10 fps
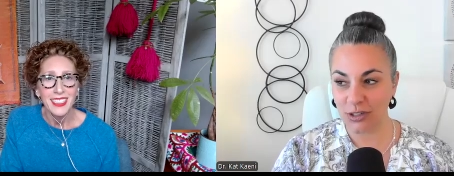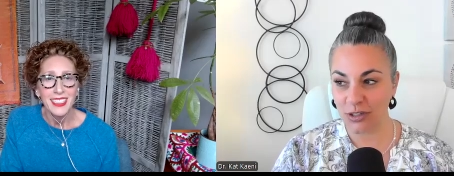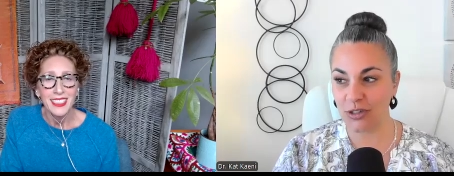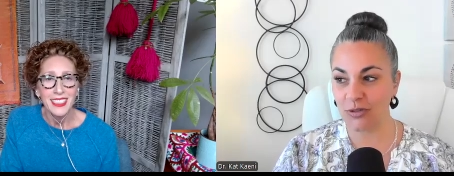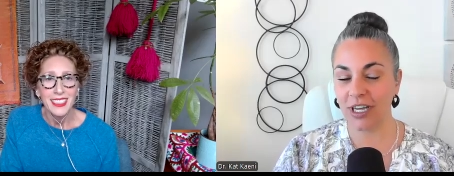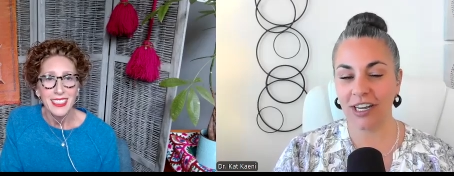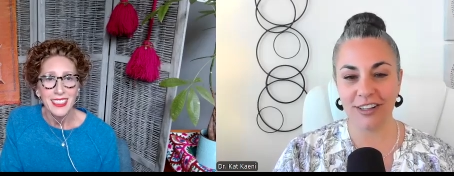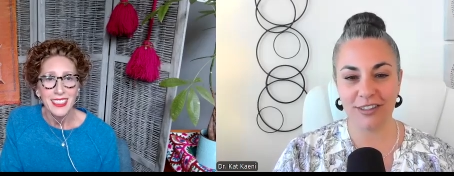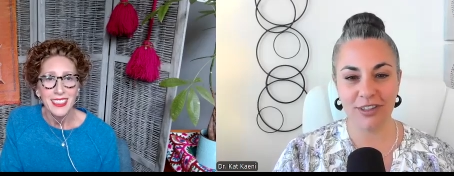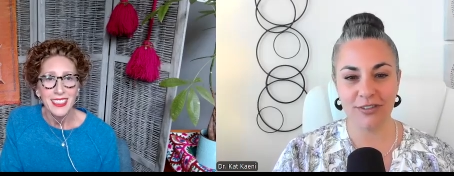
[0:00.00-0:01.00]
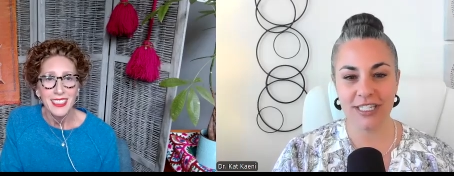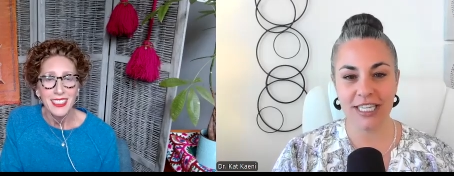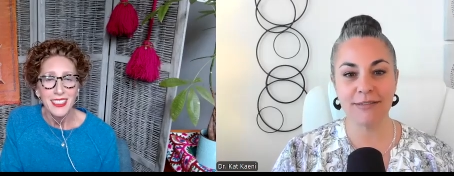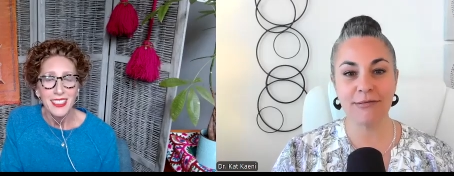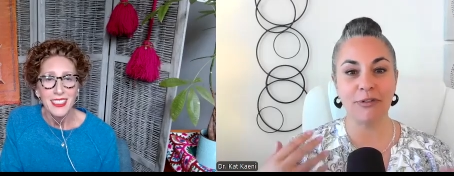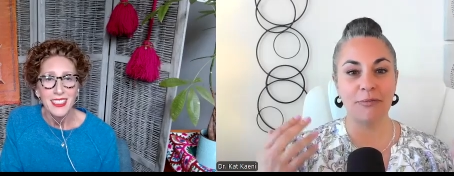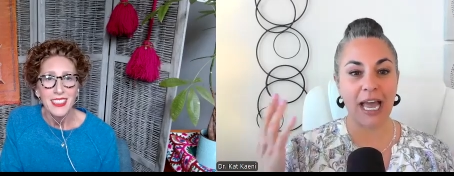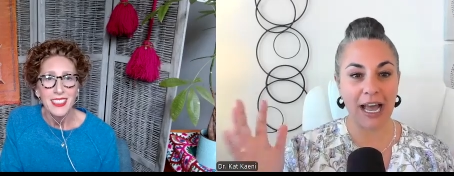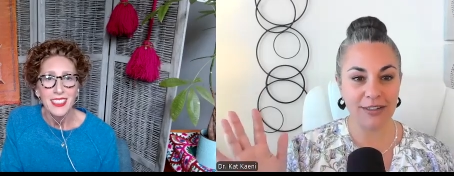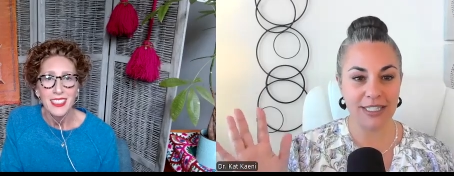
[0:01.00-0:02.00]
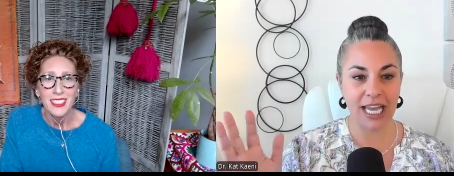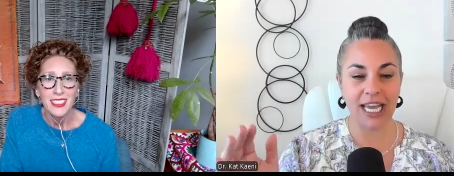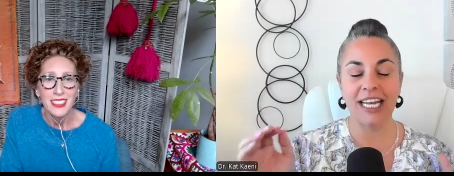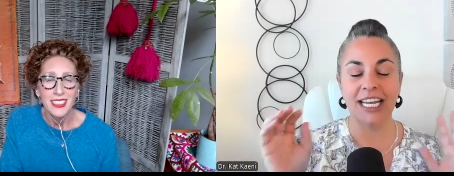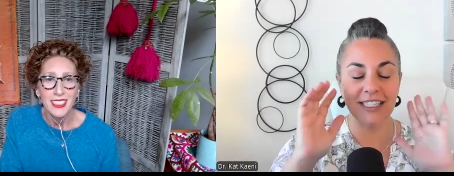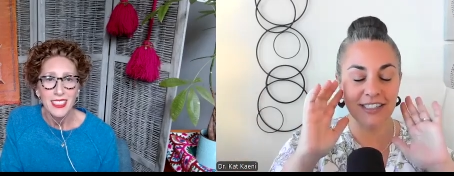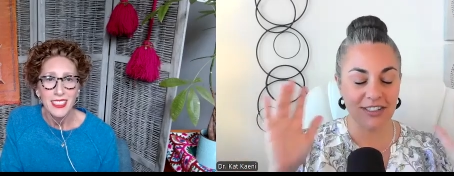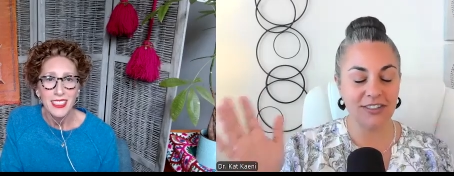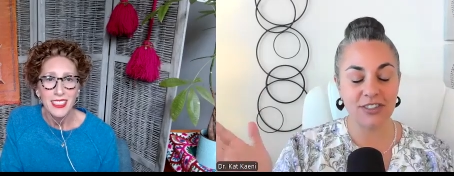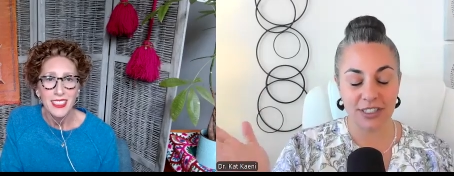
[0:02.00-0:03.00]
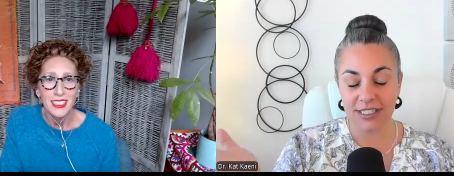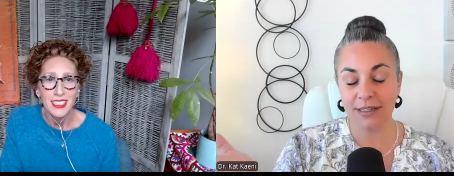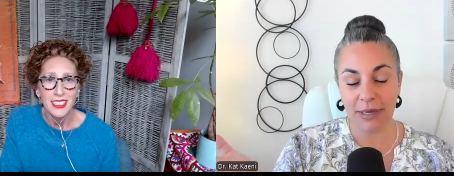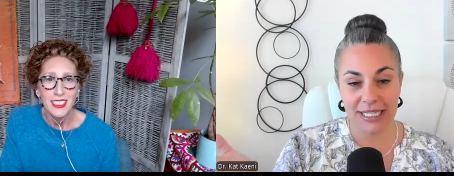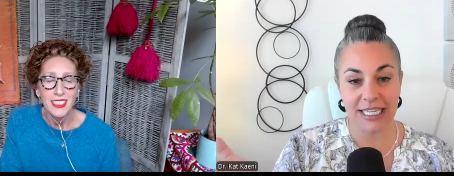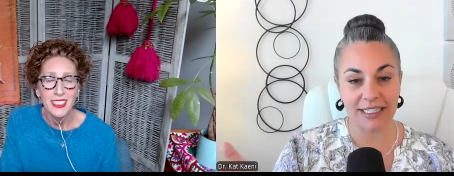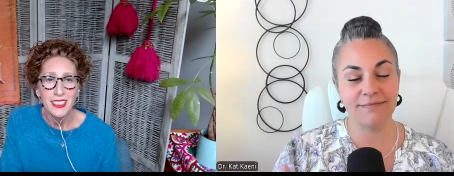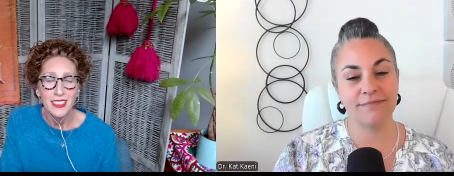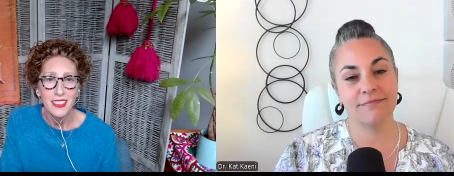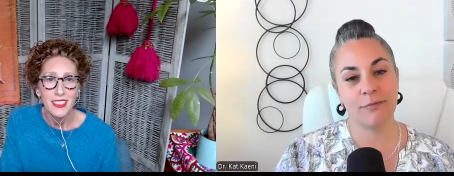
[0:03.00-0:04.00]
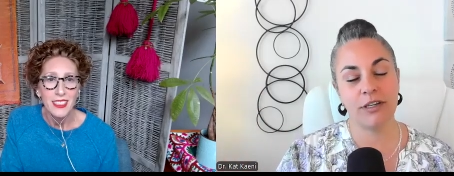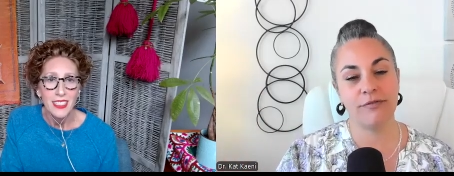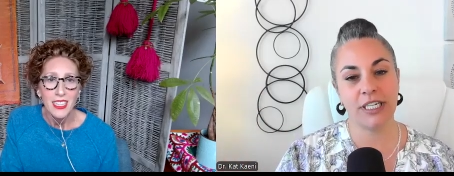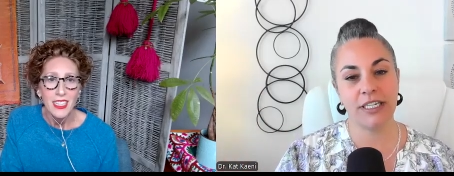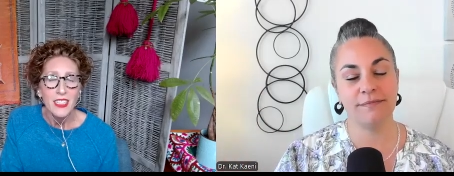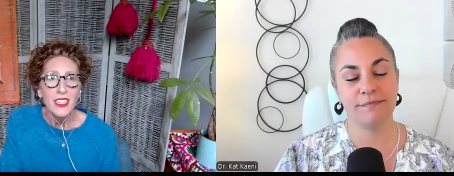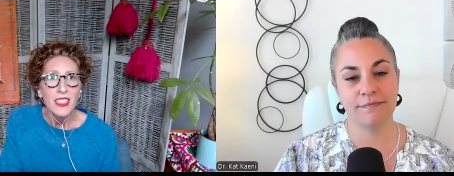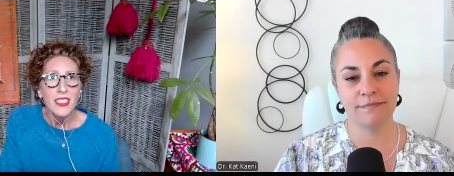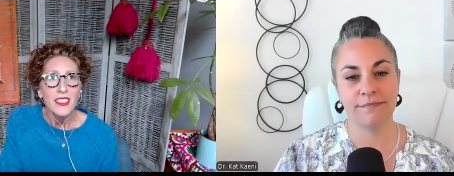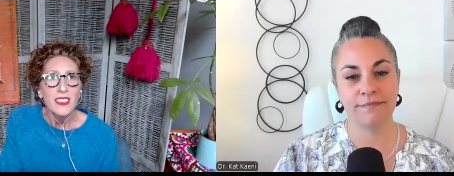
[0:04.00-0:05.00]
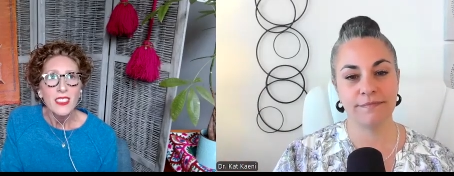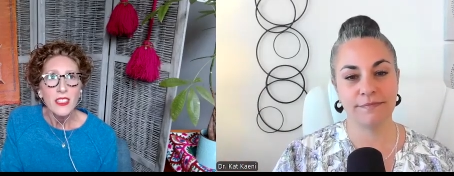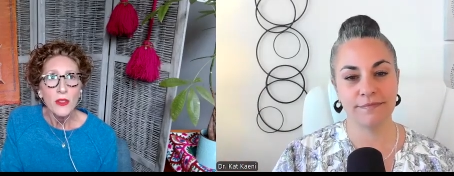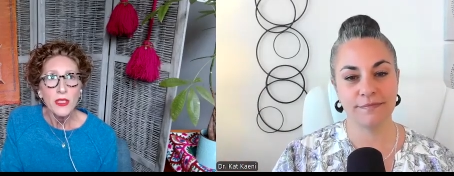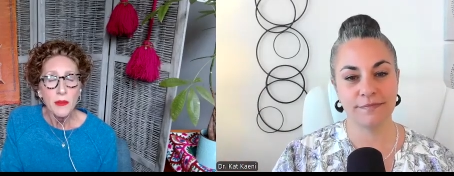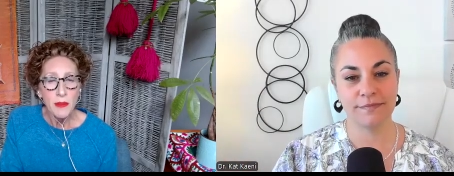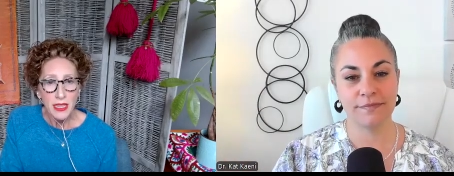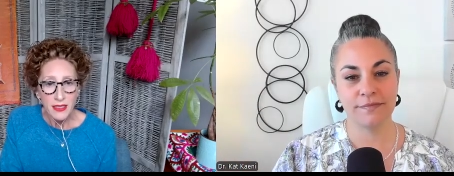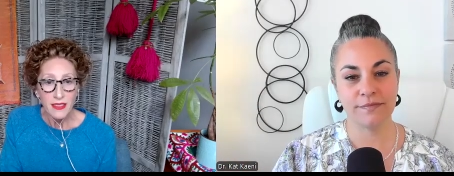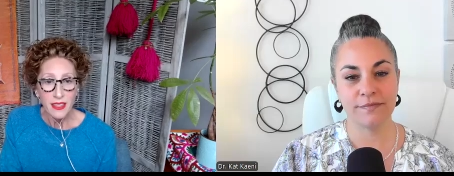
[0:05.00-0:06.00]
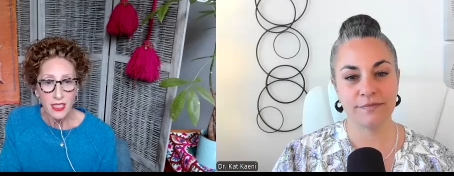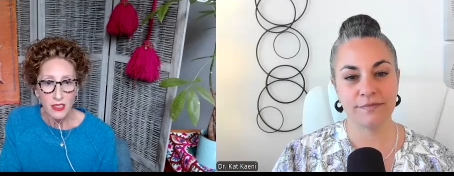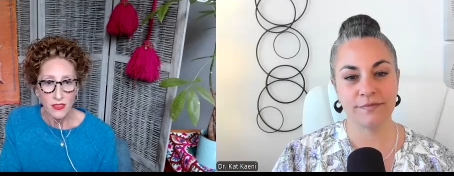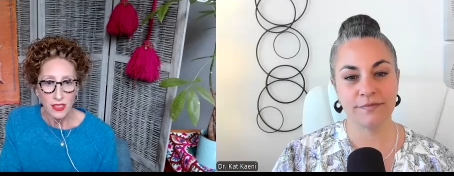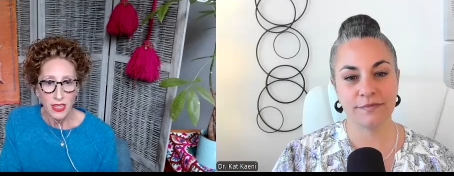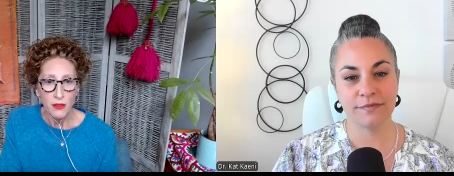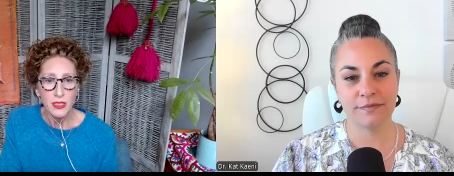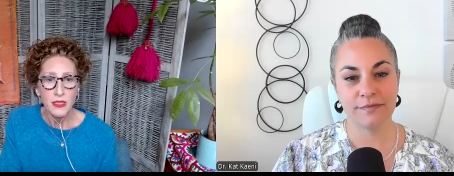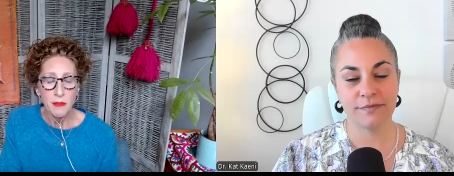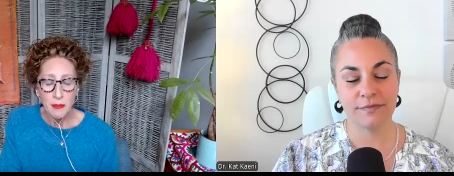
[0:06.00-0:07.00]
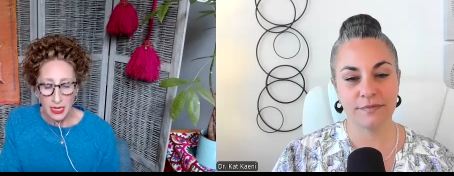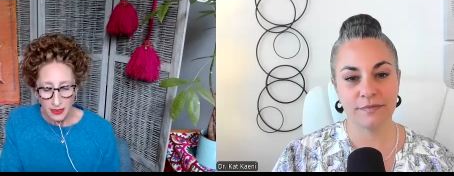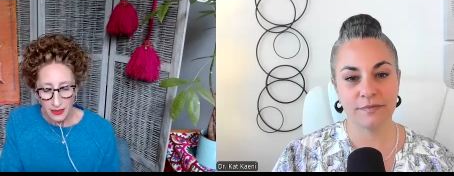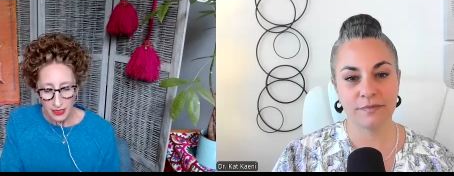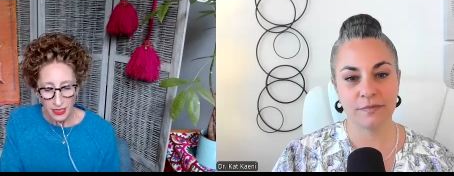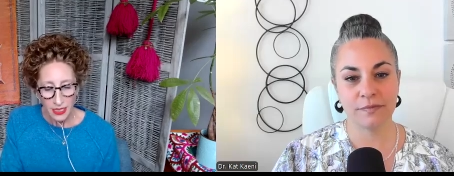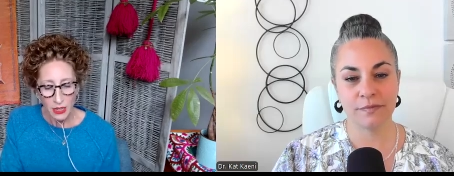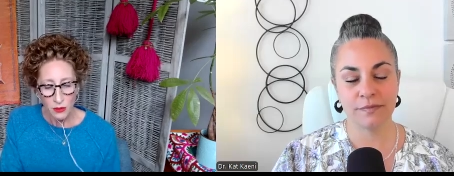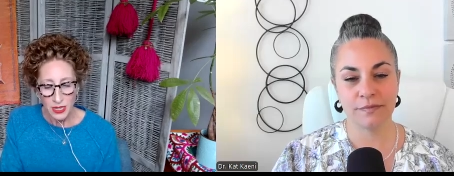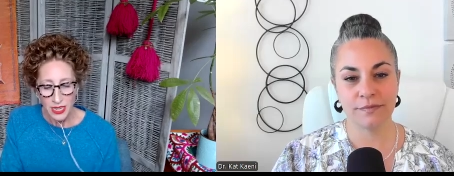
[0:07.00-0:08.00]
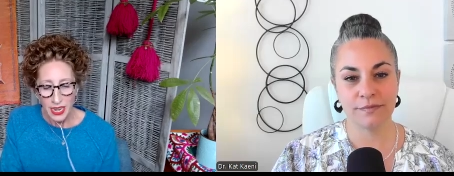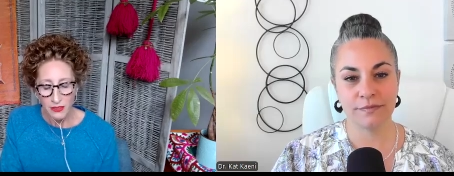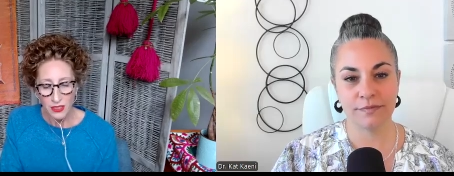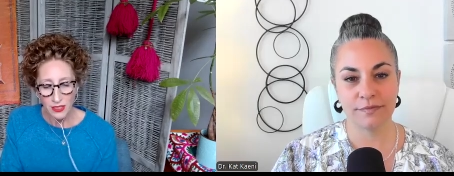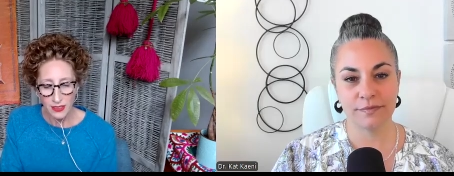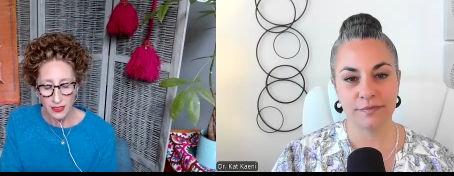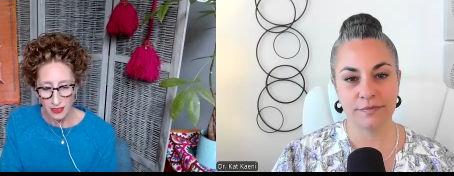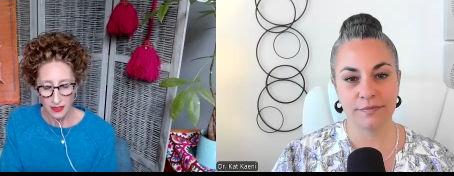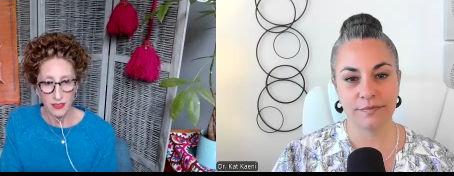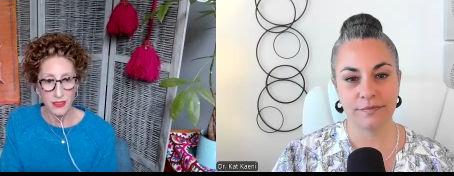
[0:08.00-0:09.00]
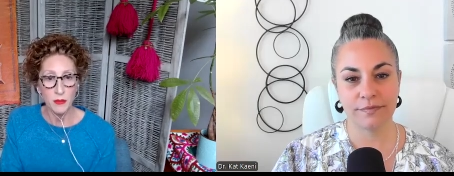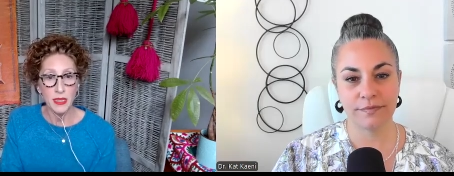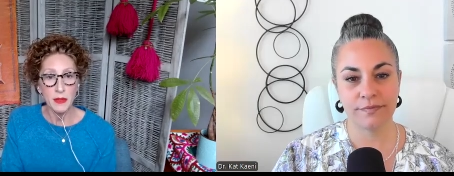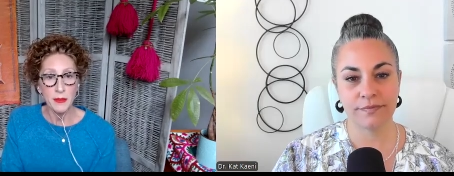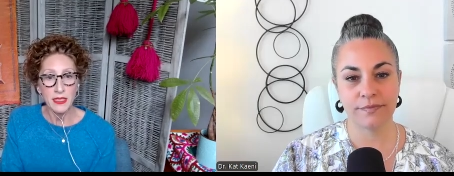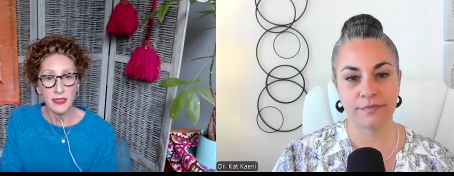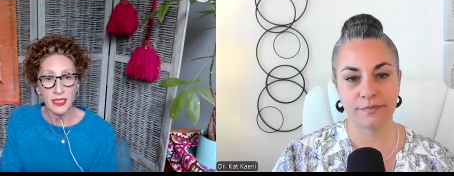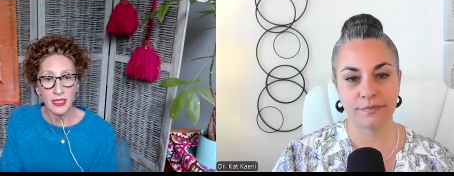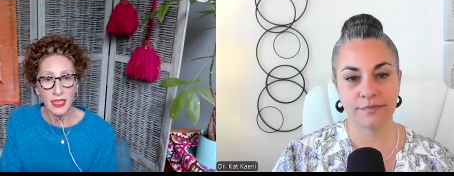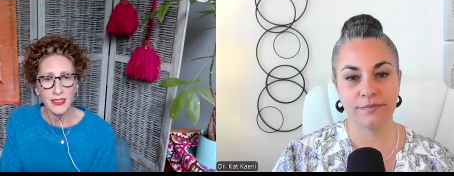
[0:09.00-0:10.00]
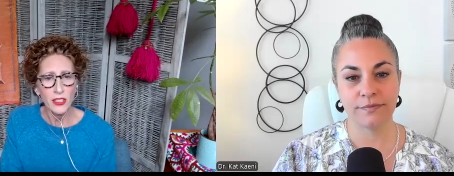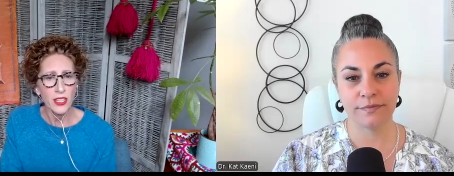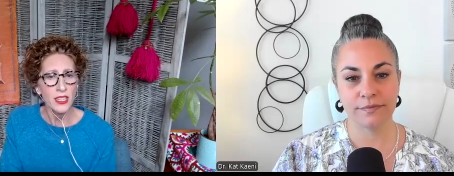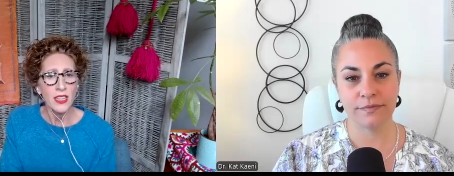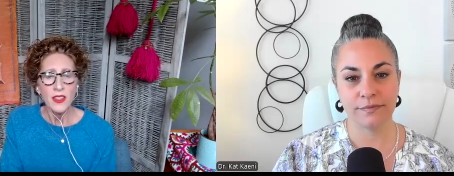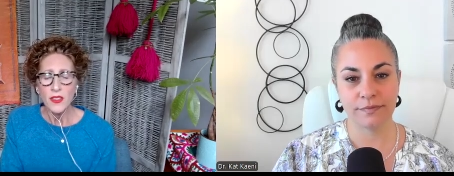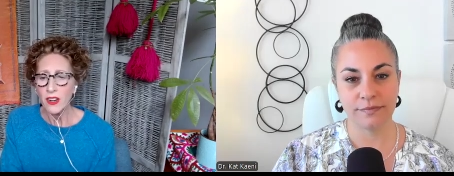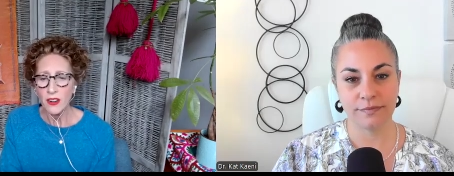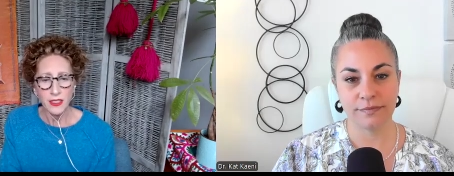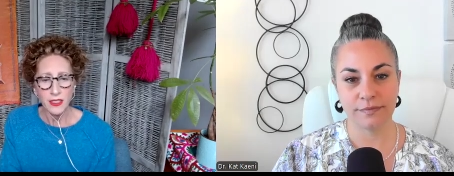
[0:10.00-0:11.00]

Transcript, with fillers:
Speaker 1: d- doing all of those things, but from the outside, it's just amazing what you've done.
Speaker 2: You know, what's amazing. Thank you for that. What's amazing and what never ceases to be amazing. And look, there are